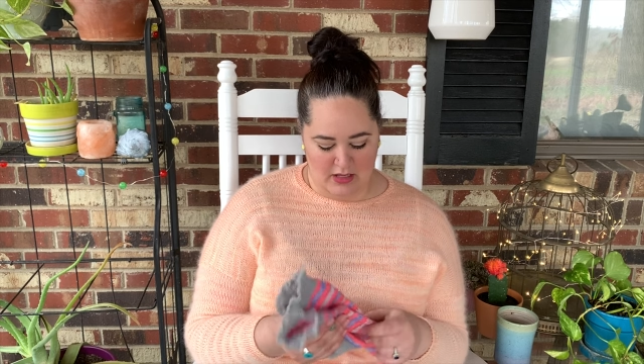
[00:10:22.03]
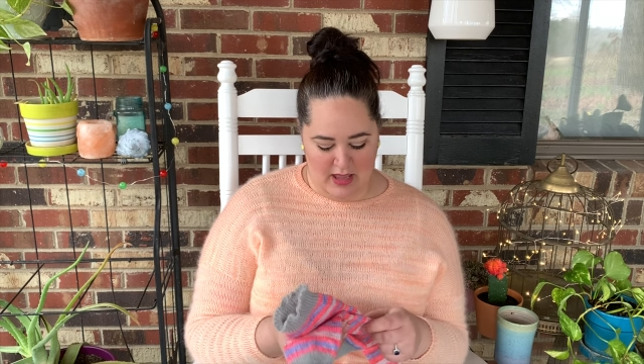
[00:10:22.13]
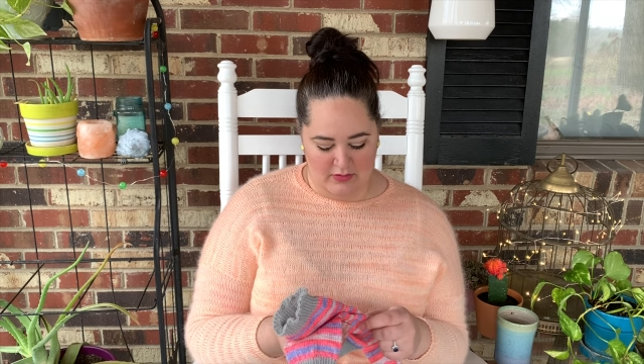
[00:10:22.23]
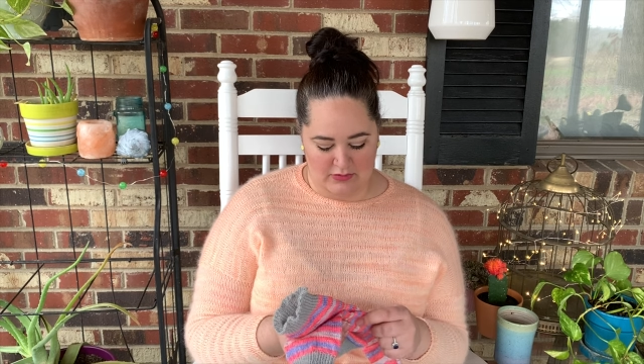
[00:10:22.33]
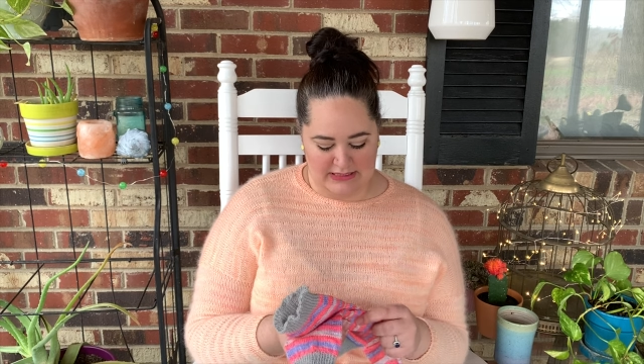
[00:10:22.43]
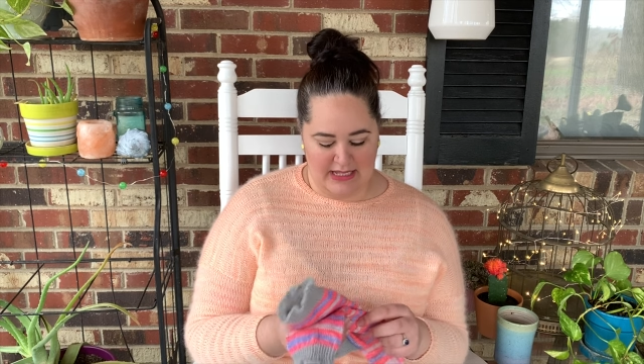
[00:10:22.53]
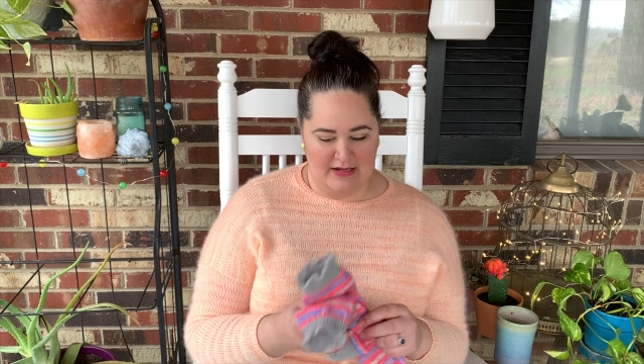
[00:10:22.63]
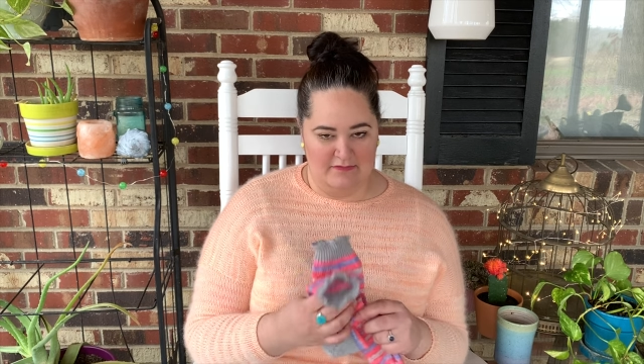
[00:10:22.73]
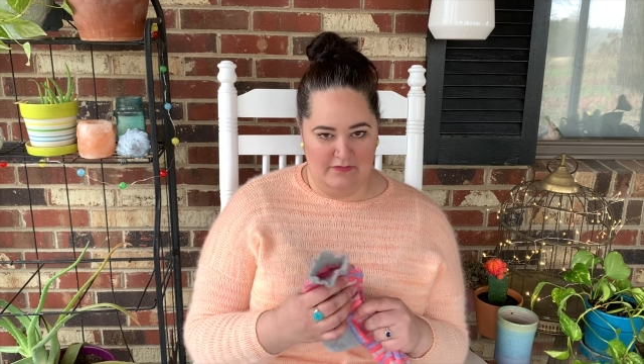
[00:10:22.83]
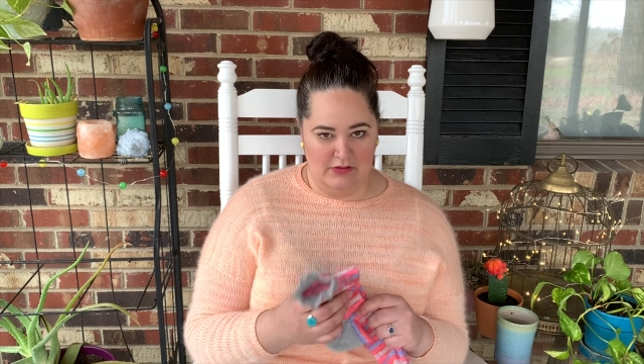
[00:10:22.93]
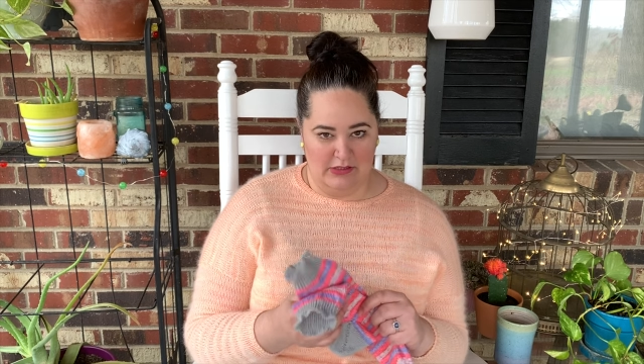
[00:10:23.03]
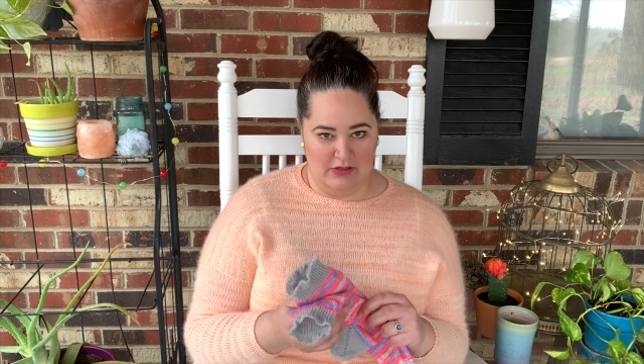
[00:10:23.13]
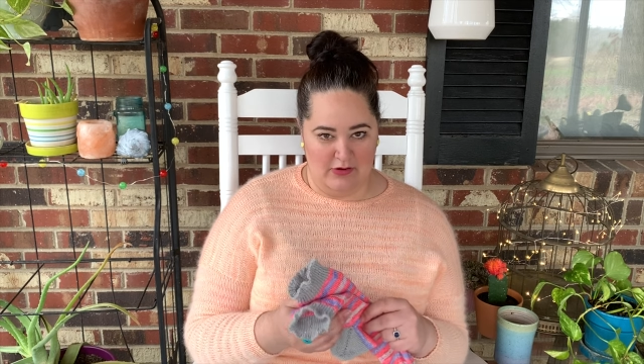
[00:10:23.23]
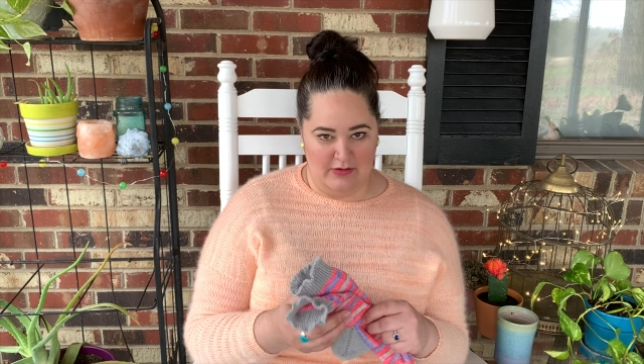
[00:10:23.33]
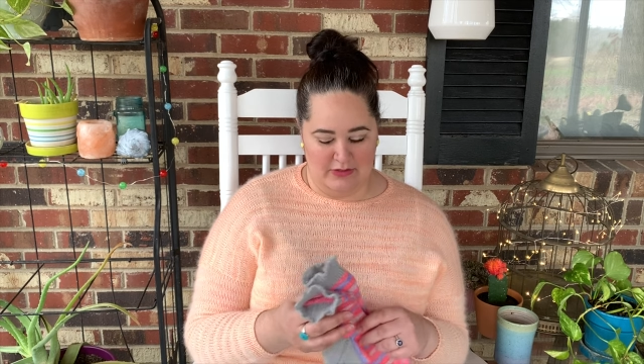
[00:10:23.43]
I was kind of fiddling
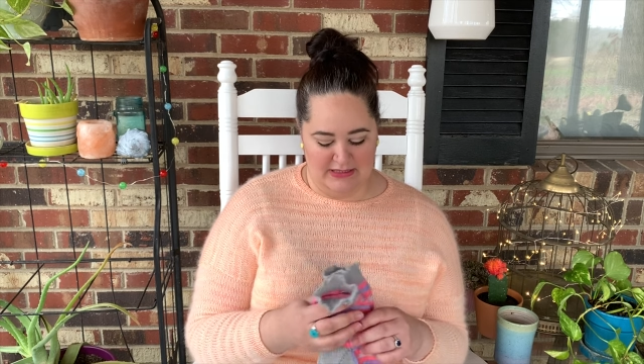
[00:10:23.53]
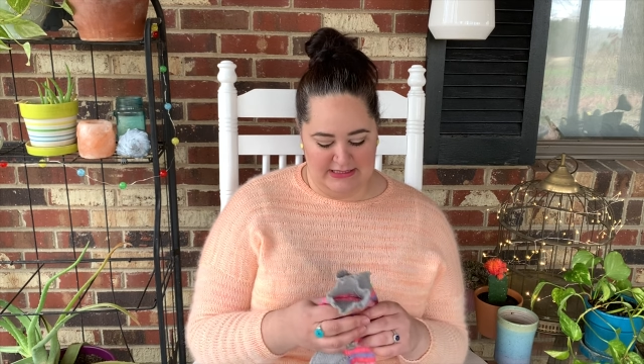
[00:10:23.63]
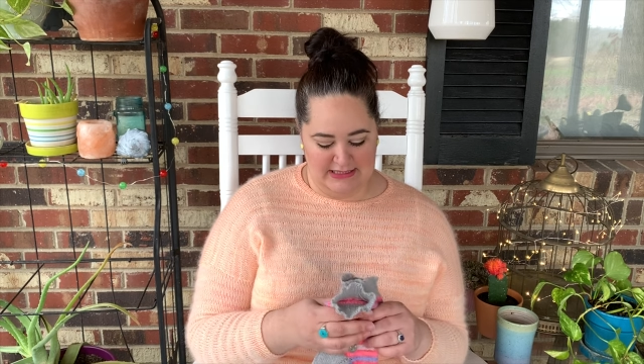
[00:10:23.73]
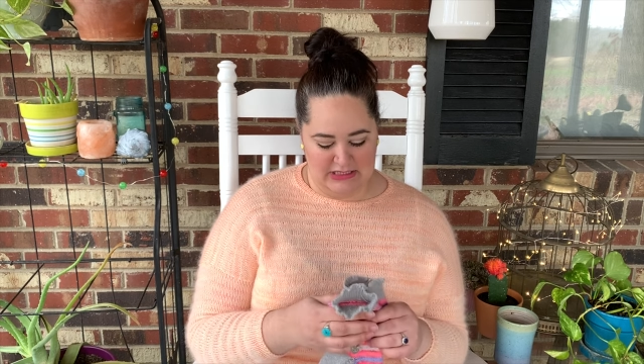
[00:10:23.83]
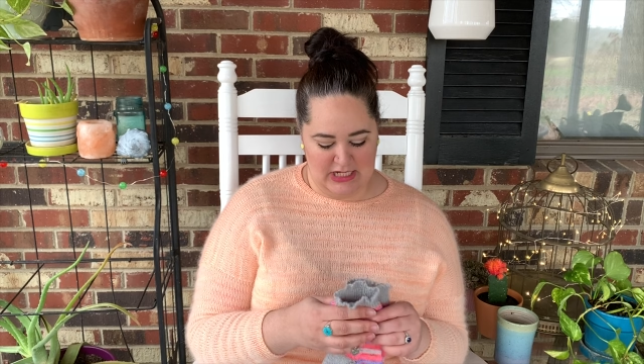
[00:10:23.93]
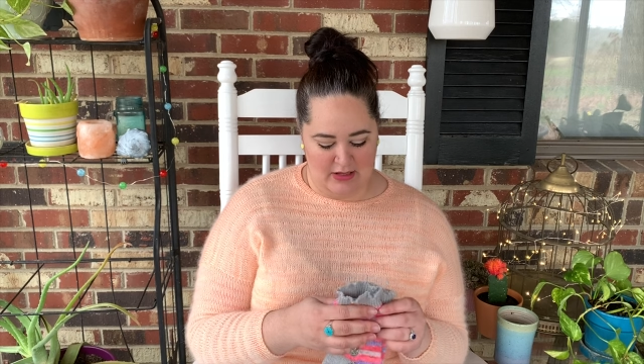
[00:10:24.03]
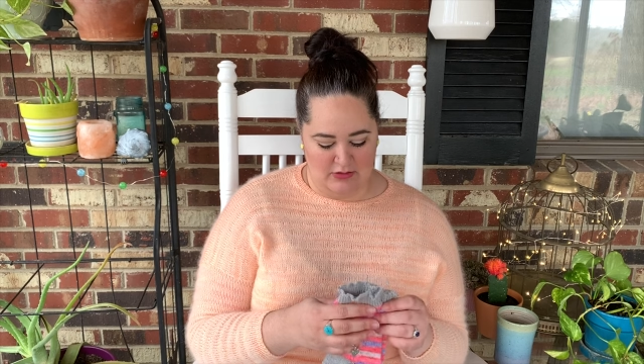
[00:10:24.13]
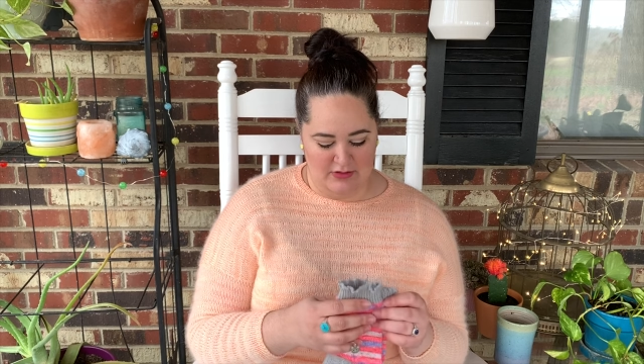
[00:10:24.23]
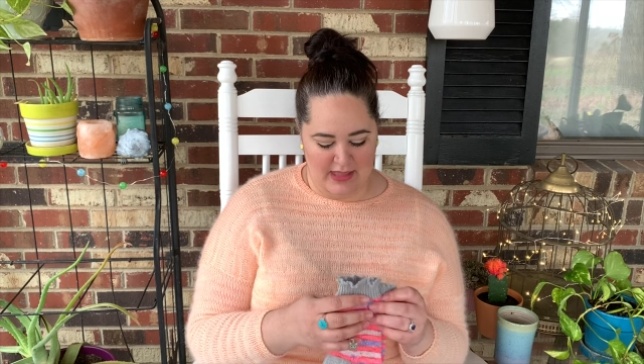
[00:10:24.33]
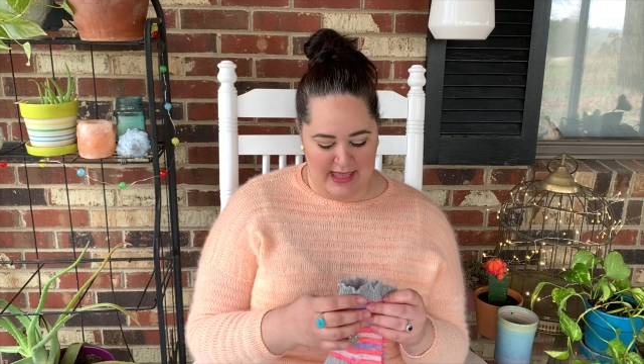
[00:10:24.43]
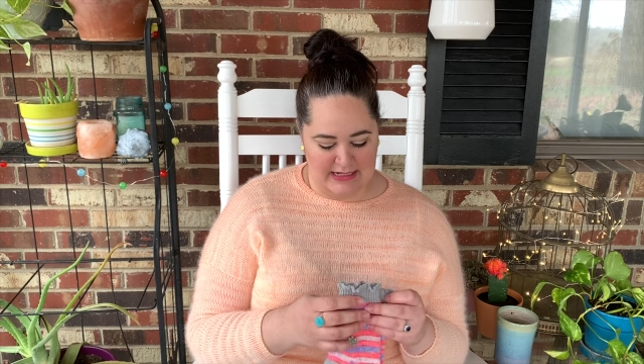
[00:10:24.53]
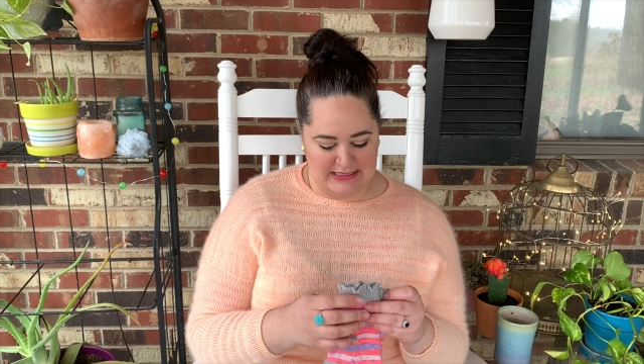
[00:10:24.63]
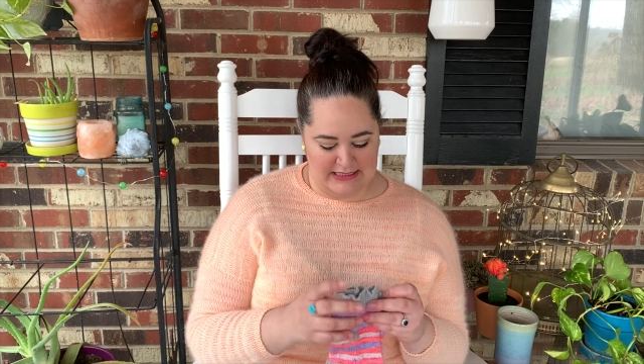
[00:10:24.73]
around with the stitch count on that to